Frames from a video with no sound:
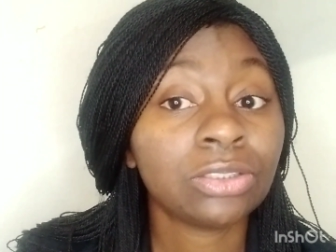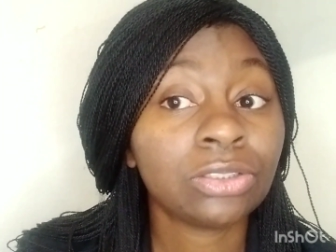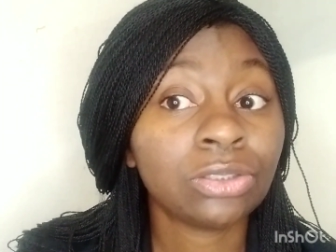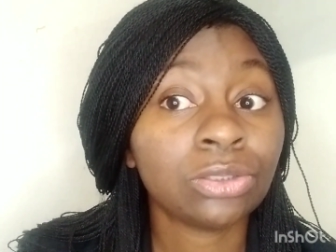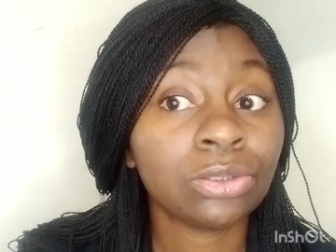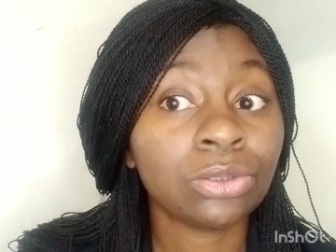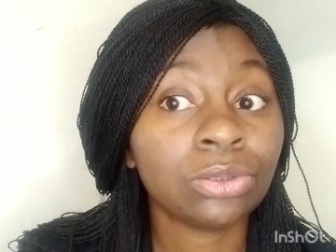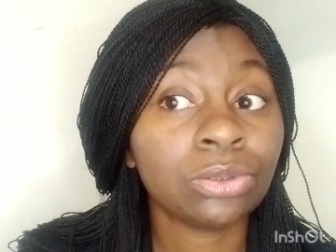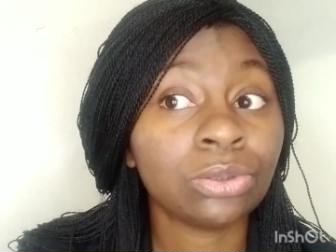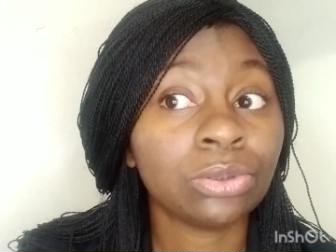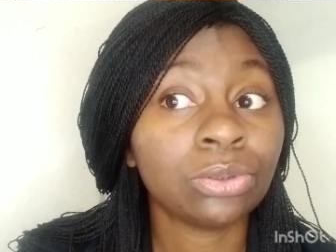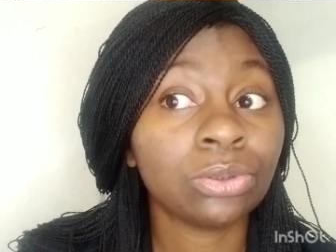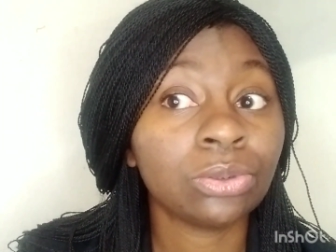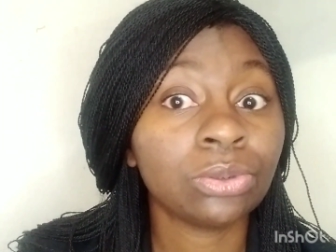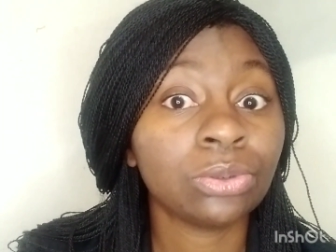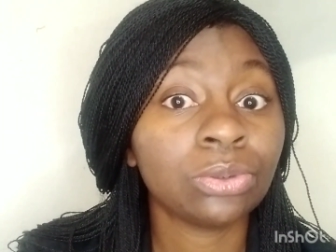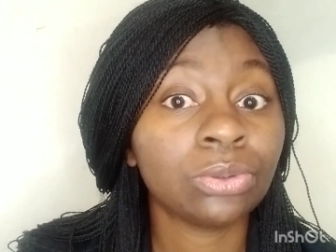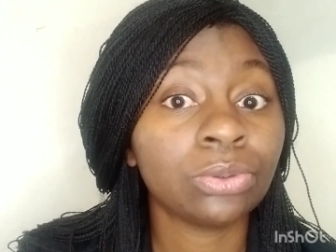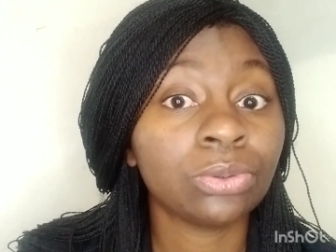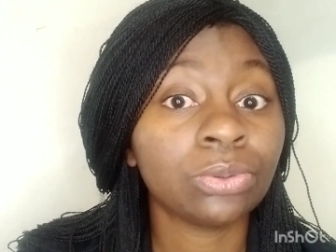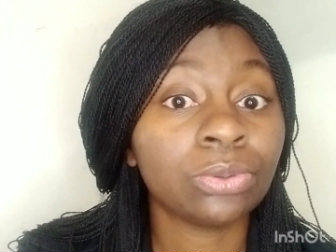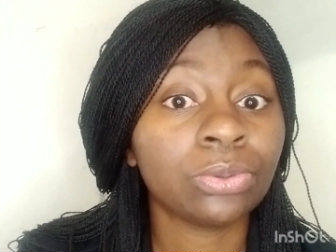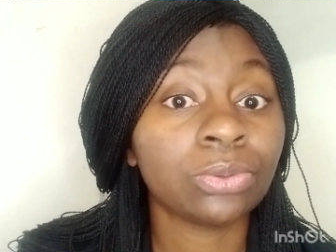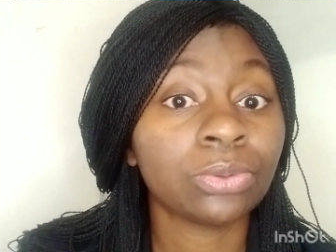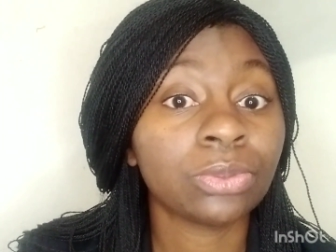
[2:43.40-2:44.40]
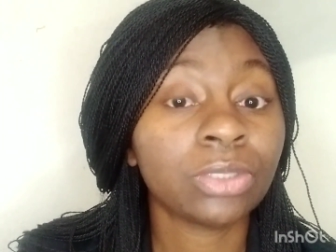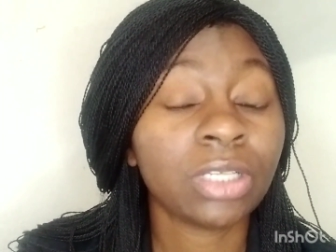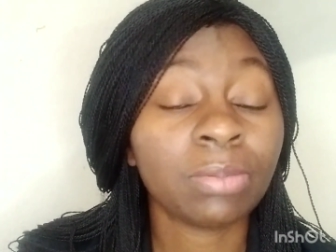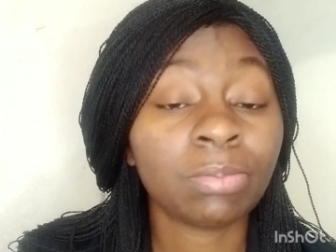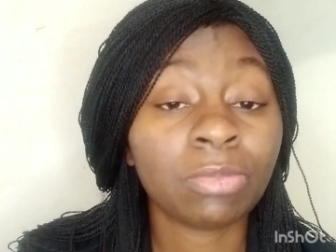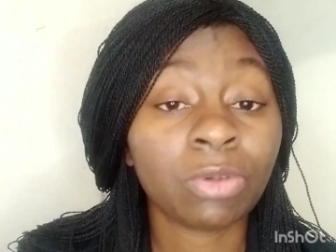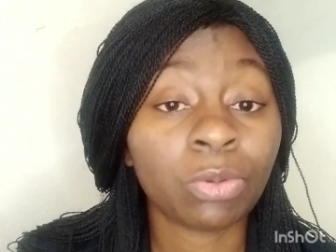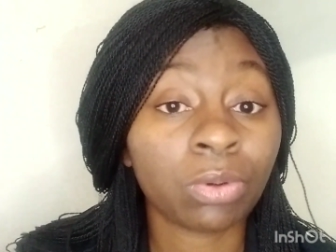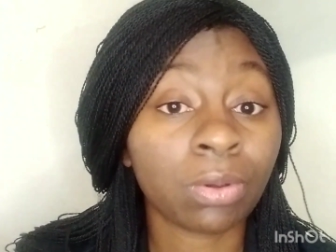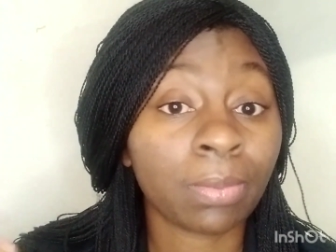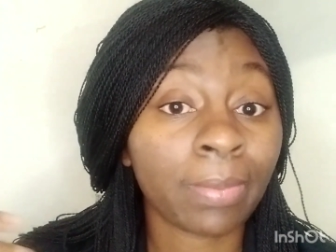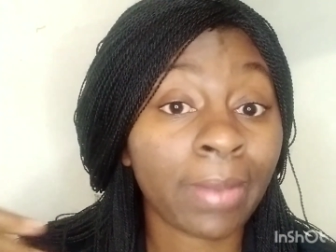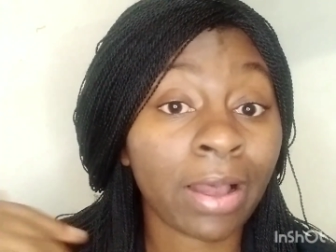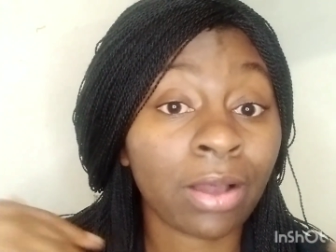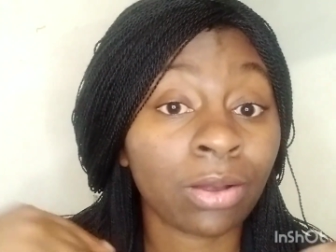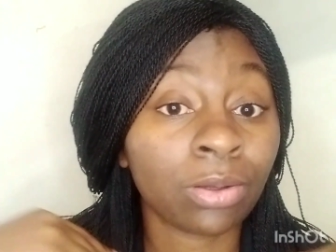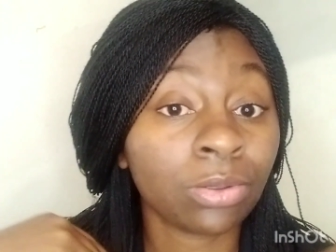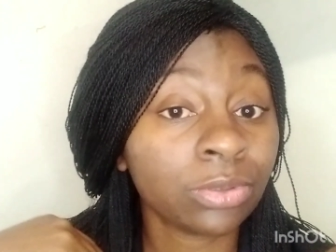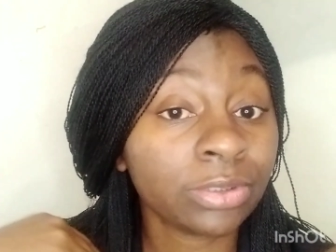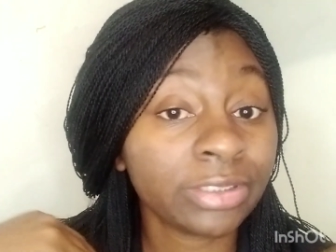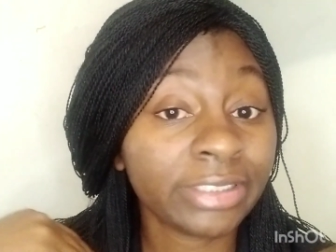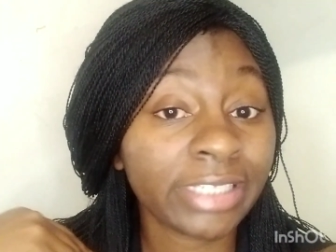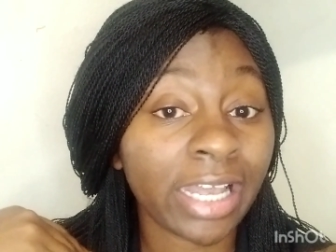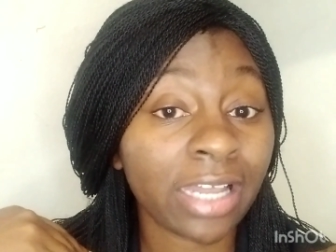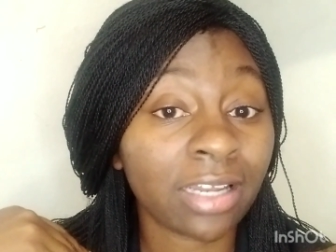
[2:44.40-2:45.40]
to come up with my
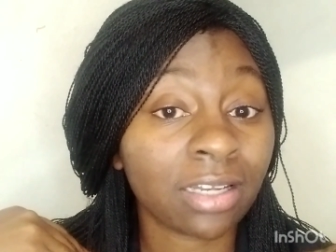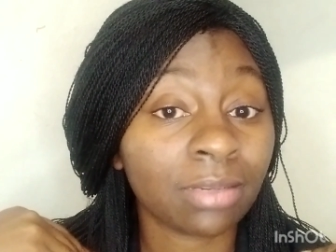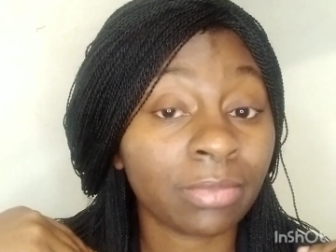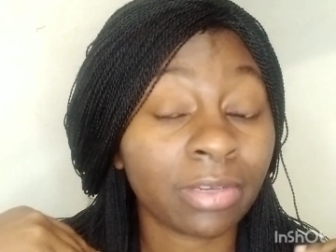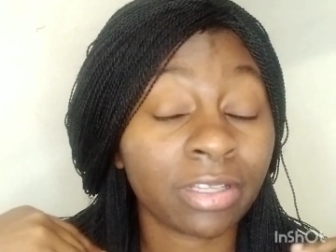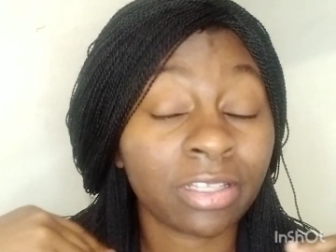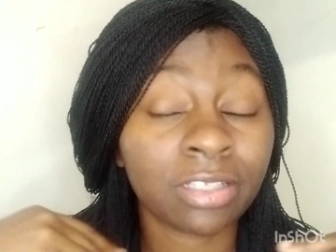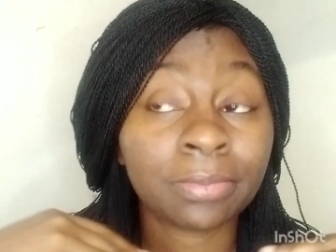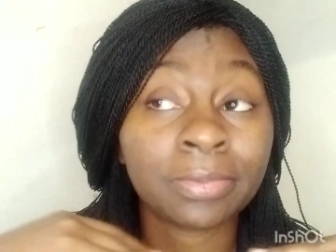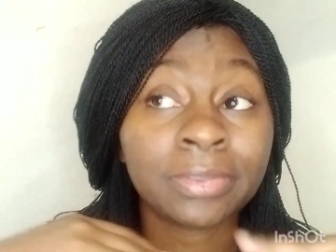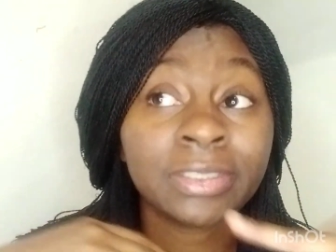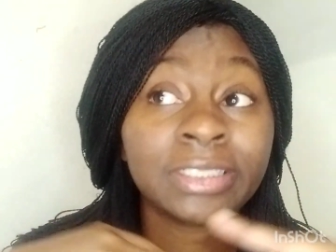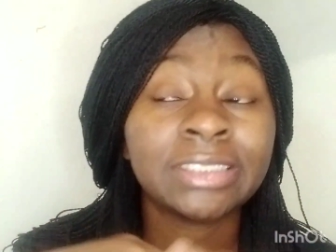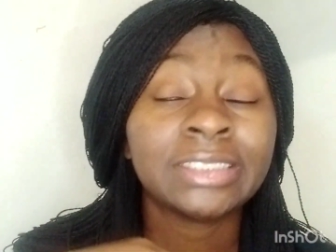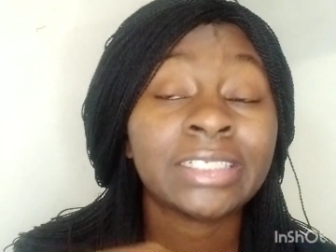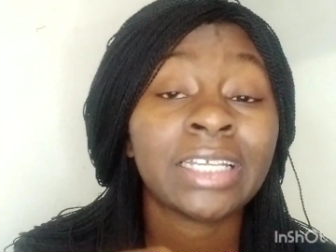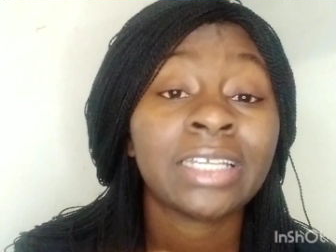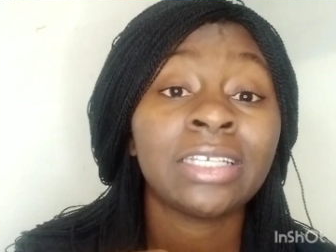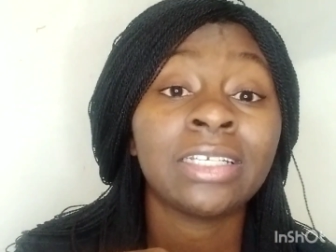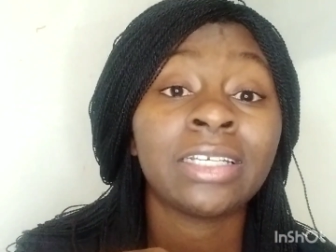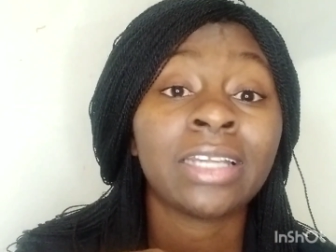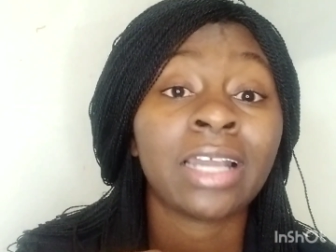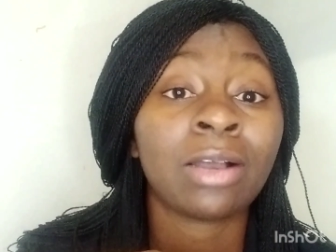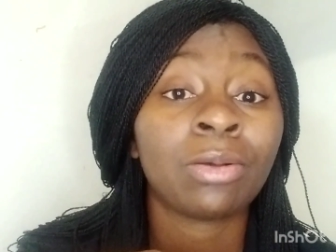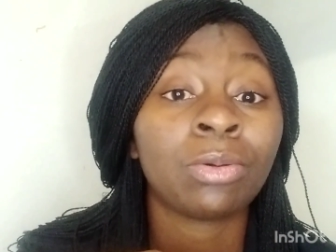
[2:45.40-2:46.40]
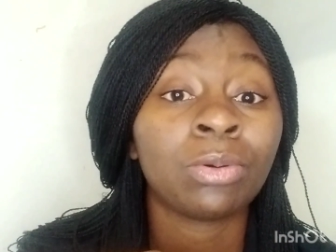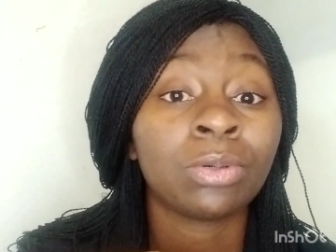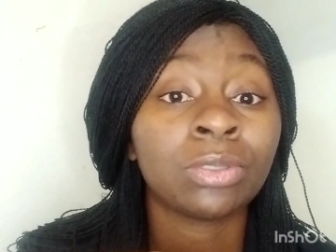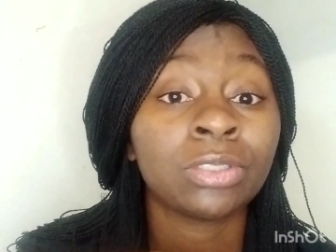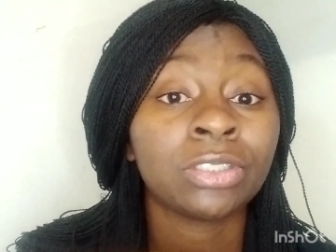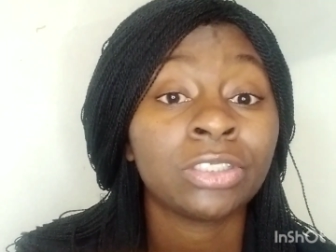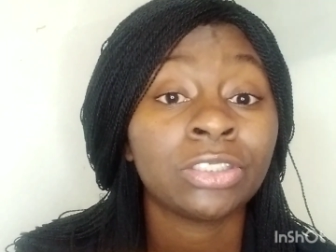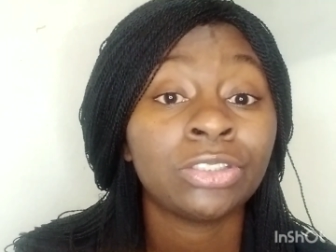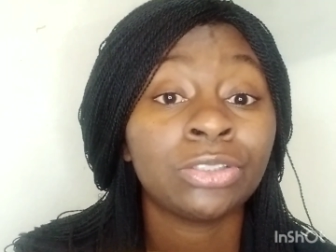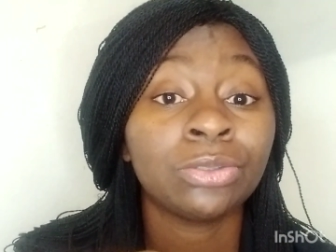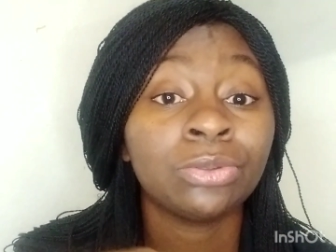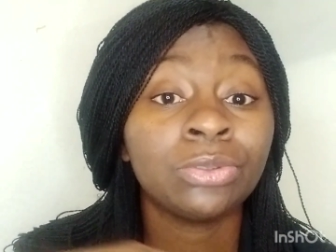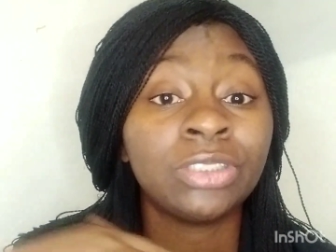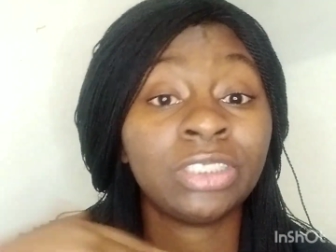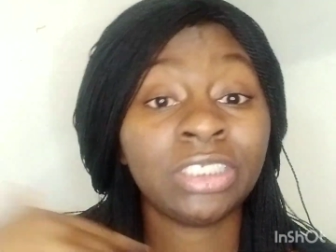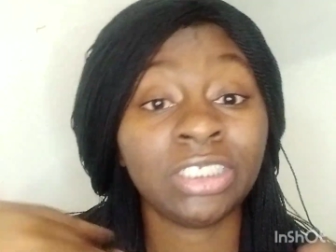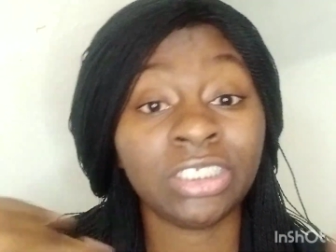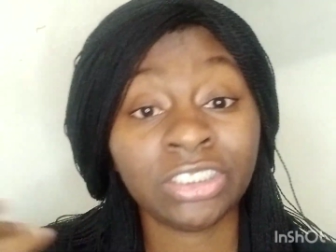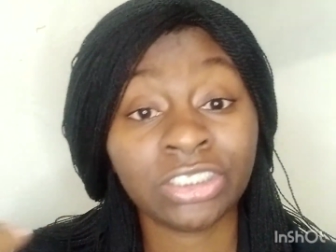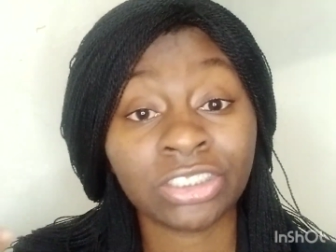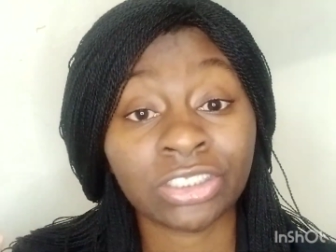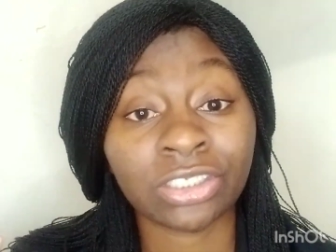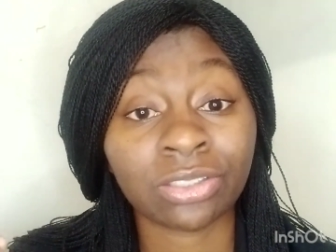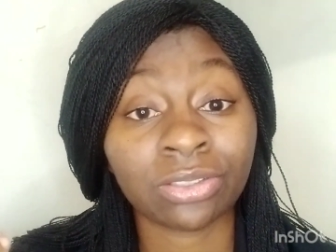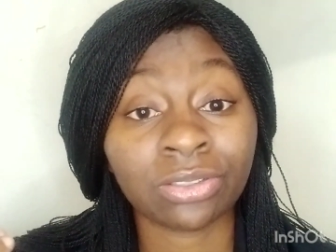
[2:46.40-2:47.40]
own talent method because I did not want to do
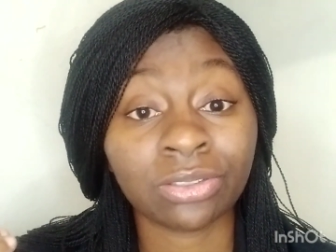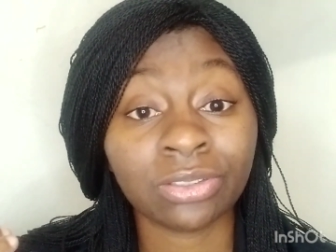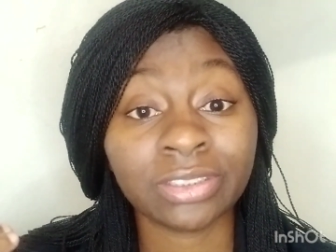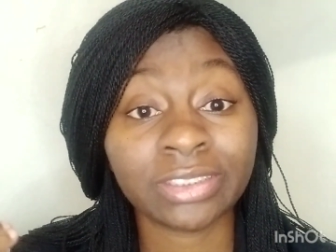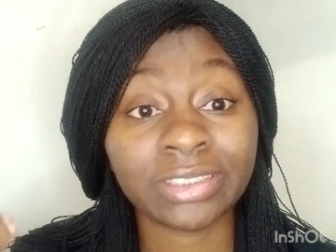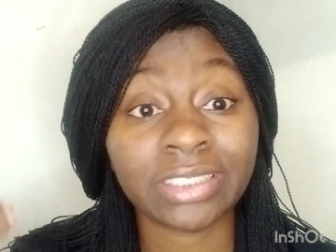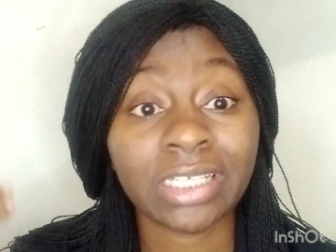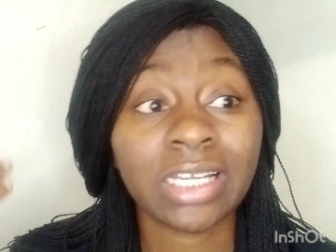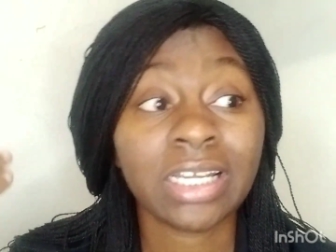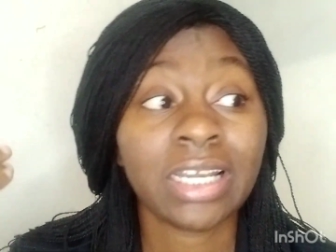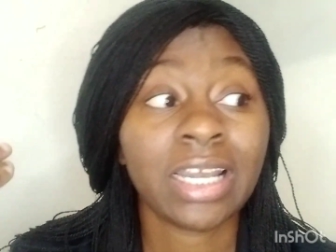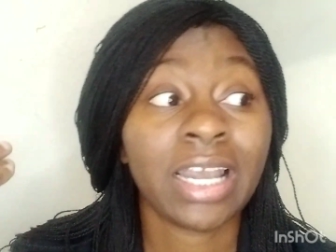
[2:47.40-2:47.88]
T-shirts.